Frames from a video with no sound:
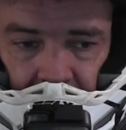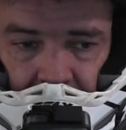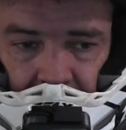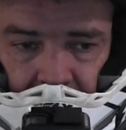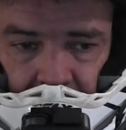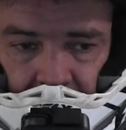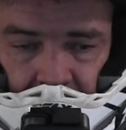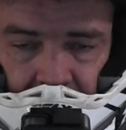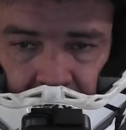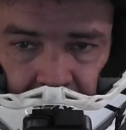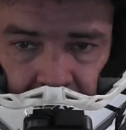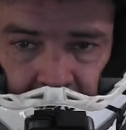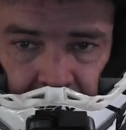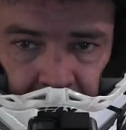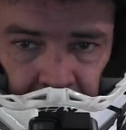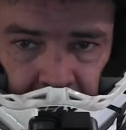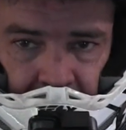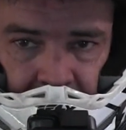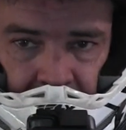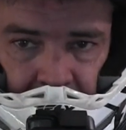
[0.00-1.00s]
showed you the
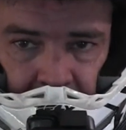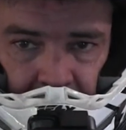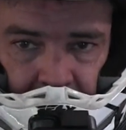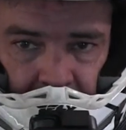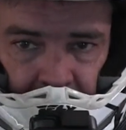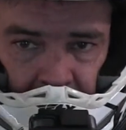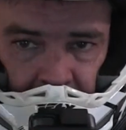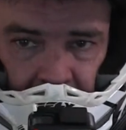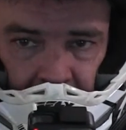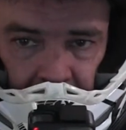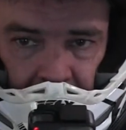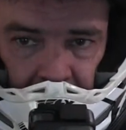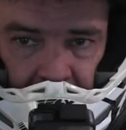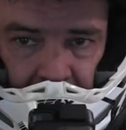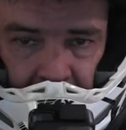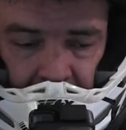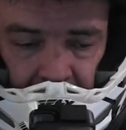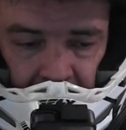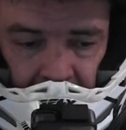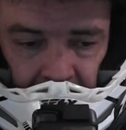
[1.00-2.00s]
footage from
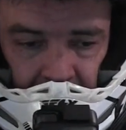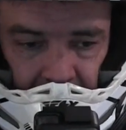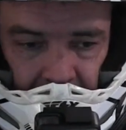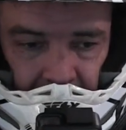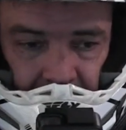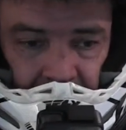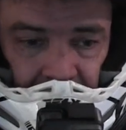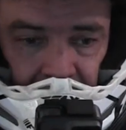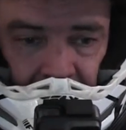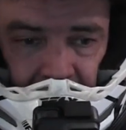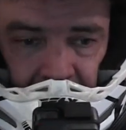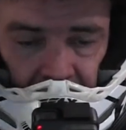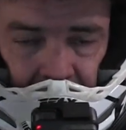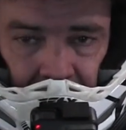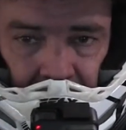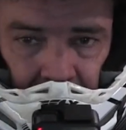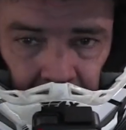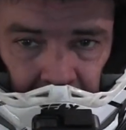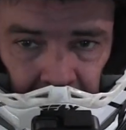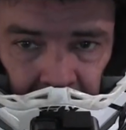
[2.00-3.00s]
inside the
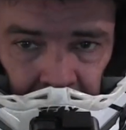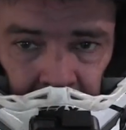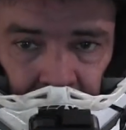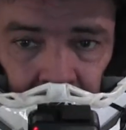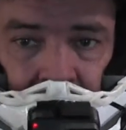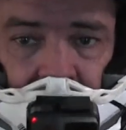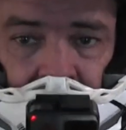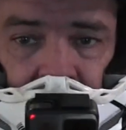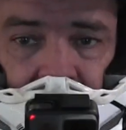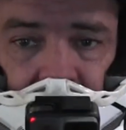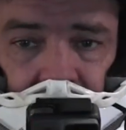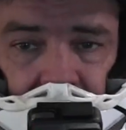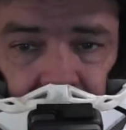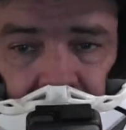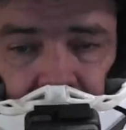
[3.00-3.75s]
view looking out.